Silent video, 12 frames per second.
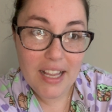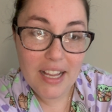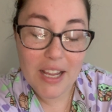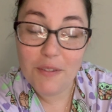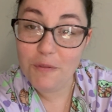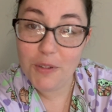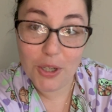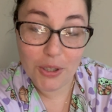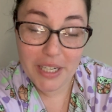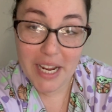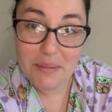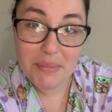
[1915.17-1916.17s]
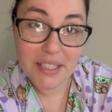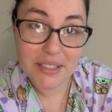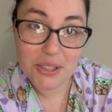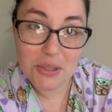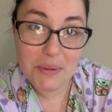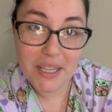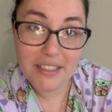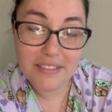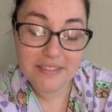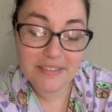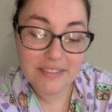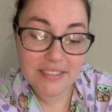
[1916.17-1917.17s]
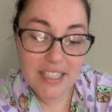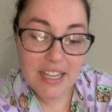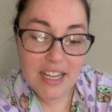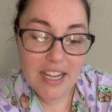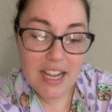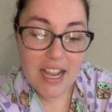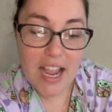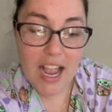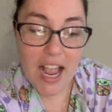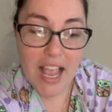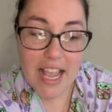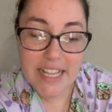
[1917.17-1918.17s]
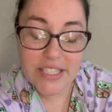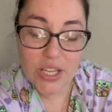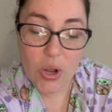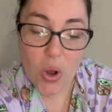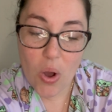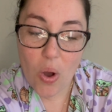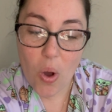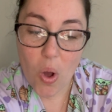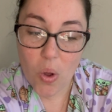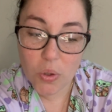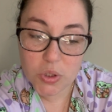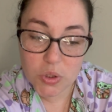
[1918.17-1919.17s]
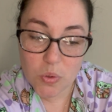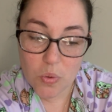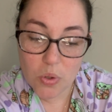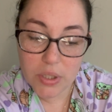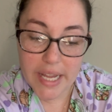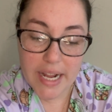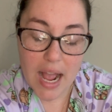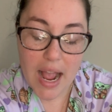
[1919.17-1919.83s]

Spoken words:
infuriate me a little bit. It's old school. Like, I